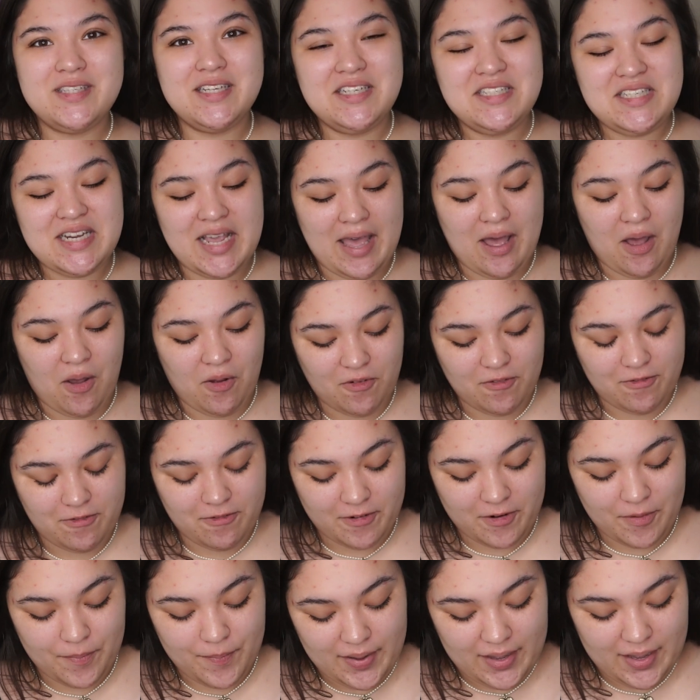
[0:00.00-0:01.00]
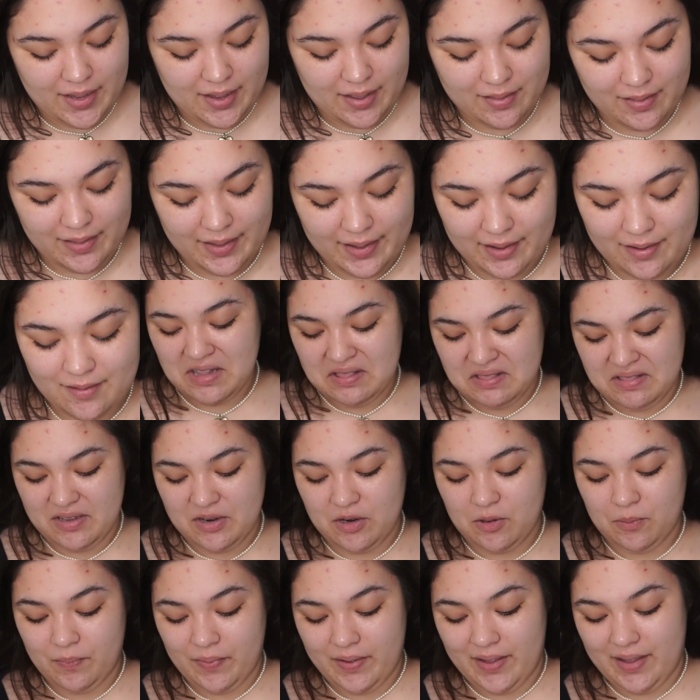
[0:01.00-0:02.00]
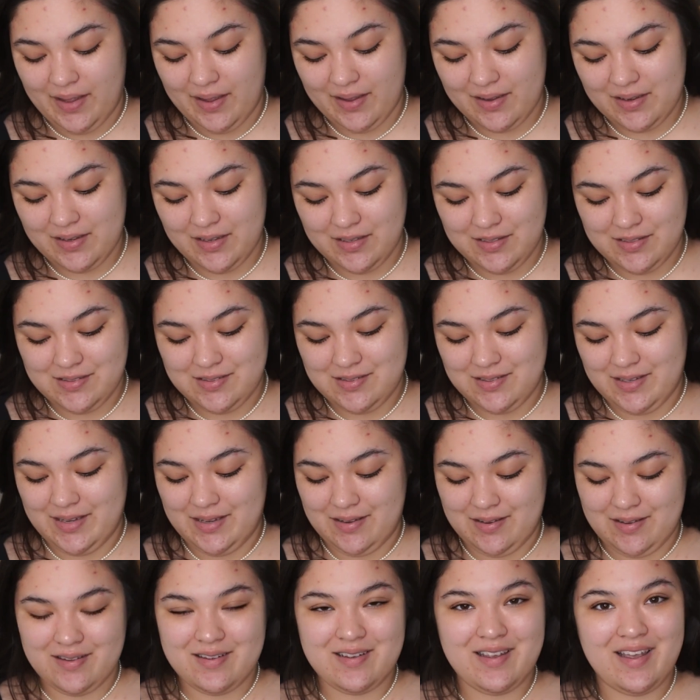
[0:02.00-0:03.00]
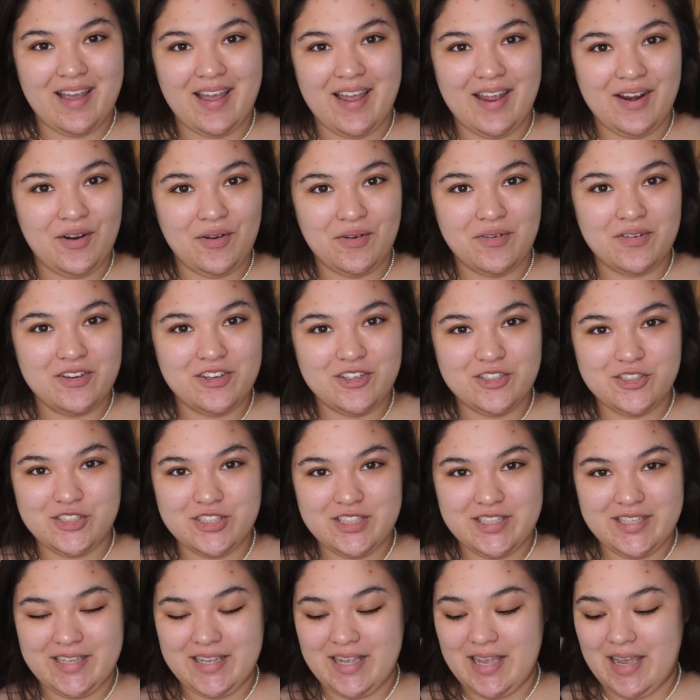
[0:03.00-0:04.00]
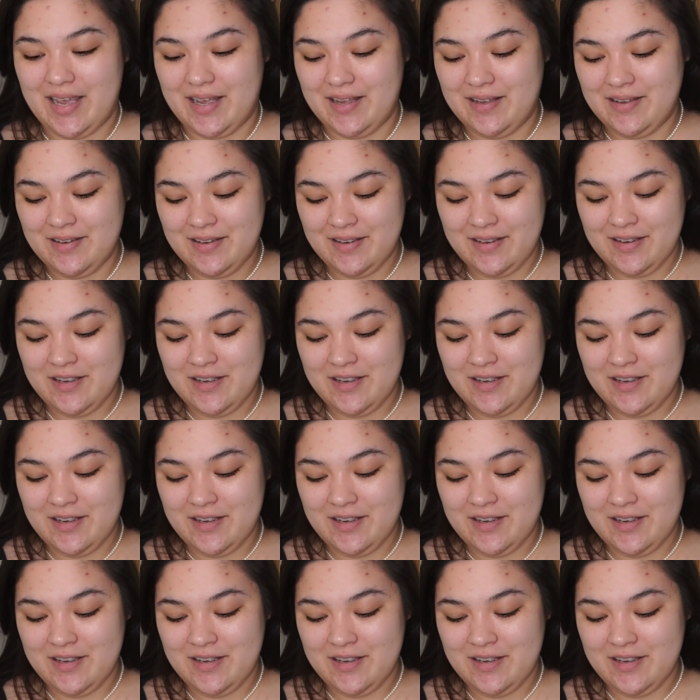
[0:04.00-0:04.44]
it down for me like a little bit because like I don't usually get